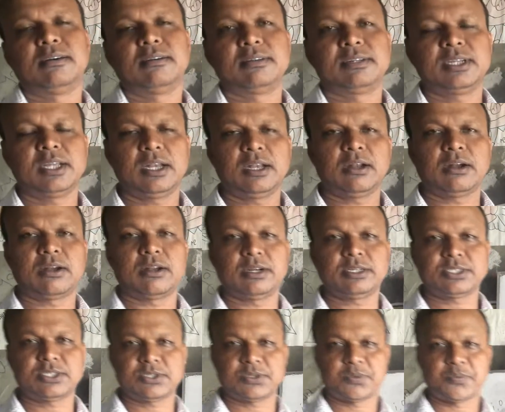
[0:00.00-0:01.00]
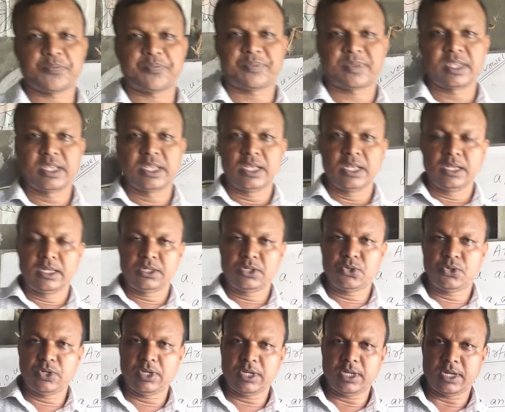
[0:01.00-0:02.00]
Dear learners,
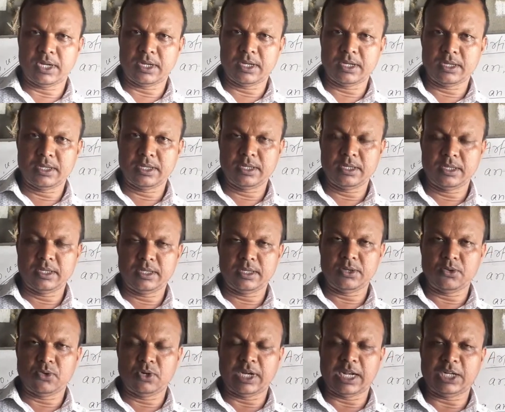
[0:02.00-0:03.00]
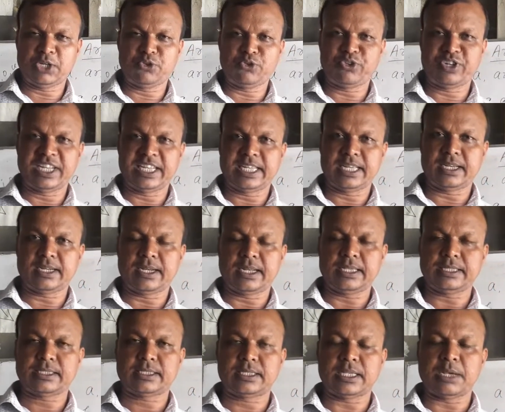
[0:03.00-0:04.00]
today I would like to take a
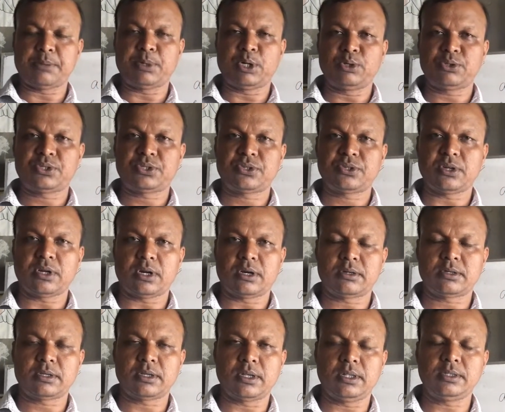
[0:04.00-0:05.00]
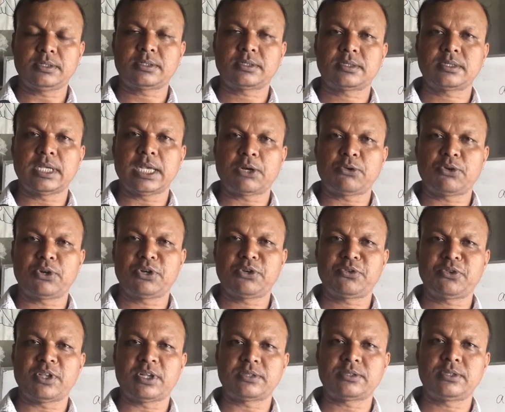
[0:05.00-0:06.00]
class about articles according to
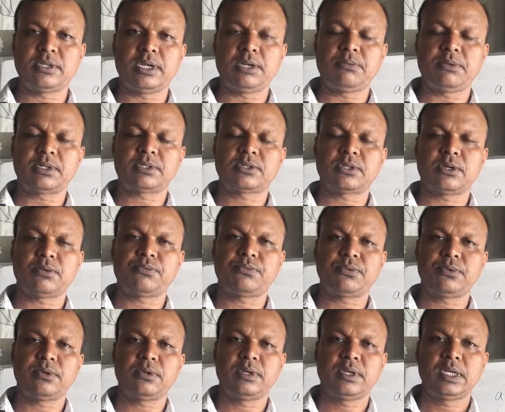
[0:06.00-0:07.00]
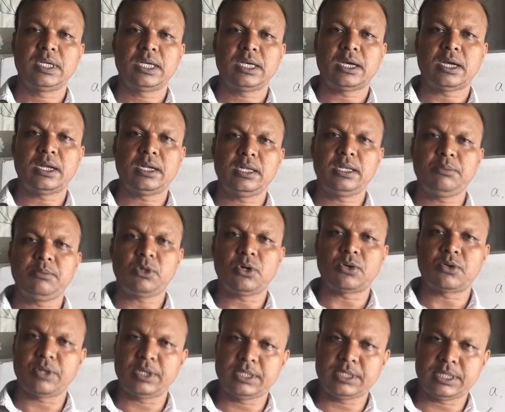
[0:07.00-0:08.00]
the syllabus of Alim or
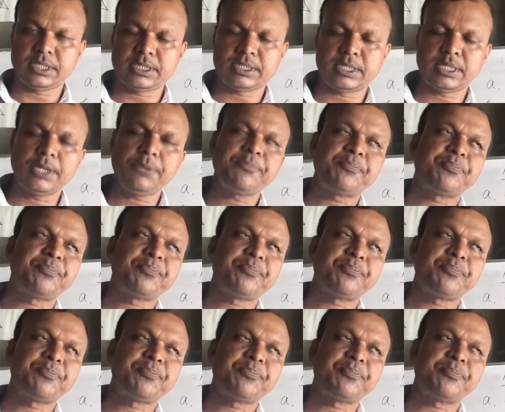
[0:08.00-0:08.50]
ACC.